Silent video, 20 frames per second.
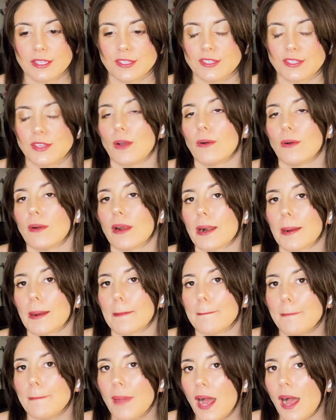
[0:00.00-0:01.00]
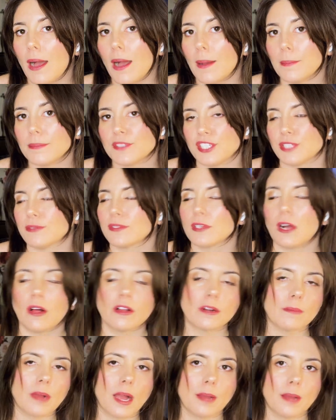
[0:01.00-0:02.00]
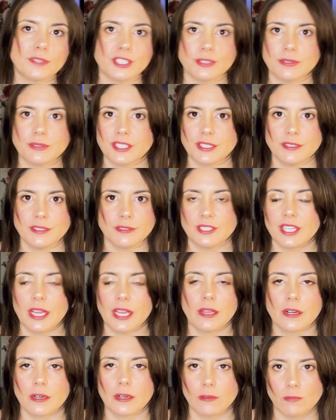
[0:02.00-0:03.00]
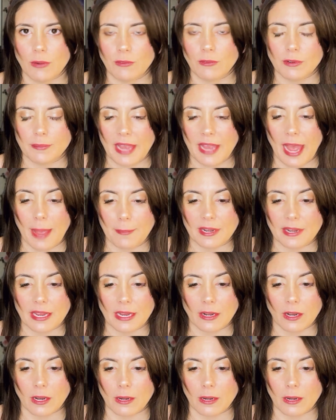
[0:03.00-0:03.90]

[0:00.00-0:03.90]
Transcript: So her mom, she would call her mom, she would tell her what would be happening.